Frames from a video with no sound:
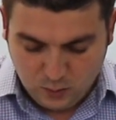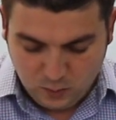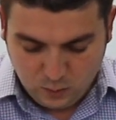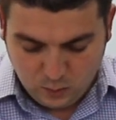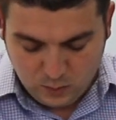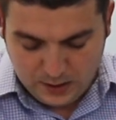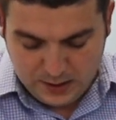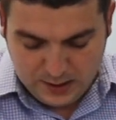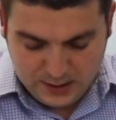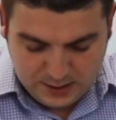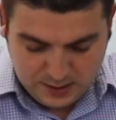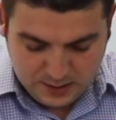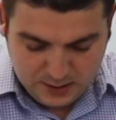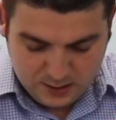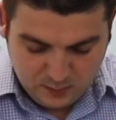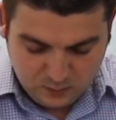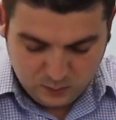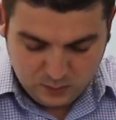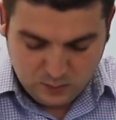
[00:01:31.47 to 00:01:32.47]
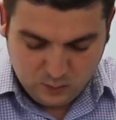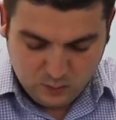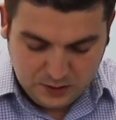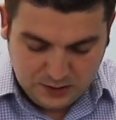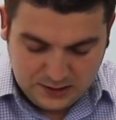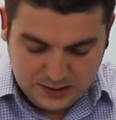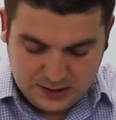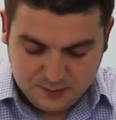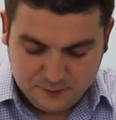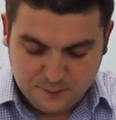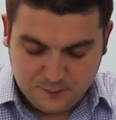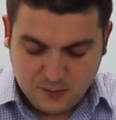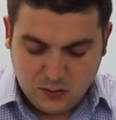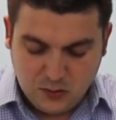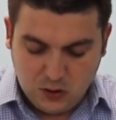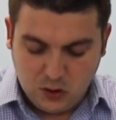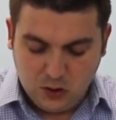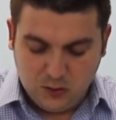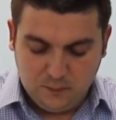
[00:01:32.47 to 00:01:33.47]
When we get a
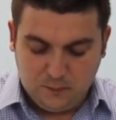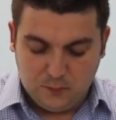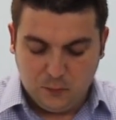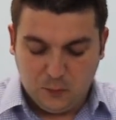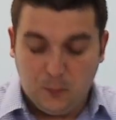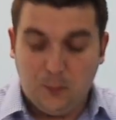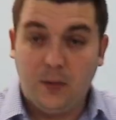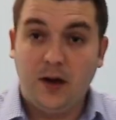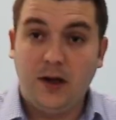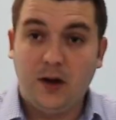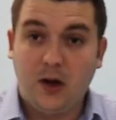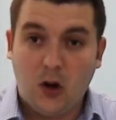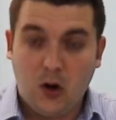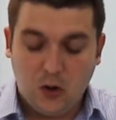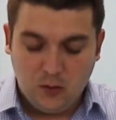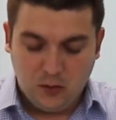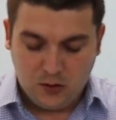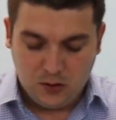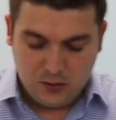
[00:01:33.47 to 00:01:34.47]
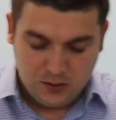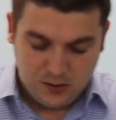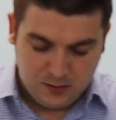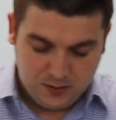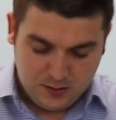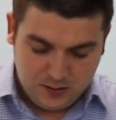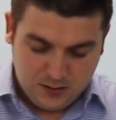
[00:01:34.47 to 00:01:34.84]
phone call for pet odor,